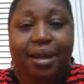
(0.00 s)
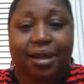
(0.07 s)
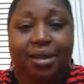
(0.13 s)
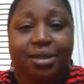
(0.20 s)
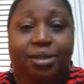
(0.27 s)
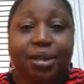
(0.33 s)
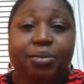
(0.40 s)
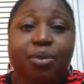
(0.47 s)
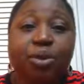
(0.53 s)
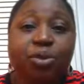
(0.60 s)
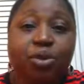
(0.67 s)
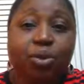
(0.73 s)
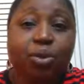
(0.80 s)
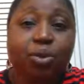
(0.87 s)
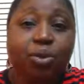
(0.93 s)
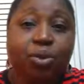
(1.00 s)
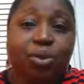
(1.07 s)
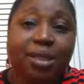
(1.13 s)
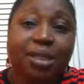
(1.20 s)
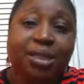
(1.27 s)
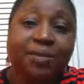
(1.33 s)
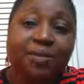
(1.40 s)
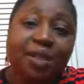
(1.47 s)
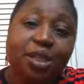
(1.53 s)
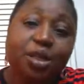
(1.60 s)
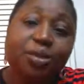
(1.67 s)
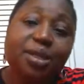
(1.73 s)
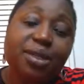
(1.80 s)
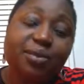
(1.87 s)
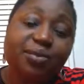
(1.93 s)
So, I'm not sure who this
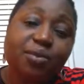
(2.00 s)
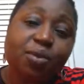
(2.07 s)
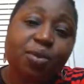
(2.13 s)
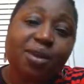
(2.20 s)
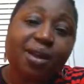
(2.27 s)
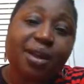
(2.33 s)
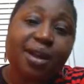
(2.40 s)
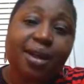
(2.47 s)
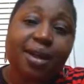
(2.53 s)
video is for.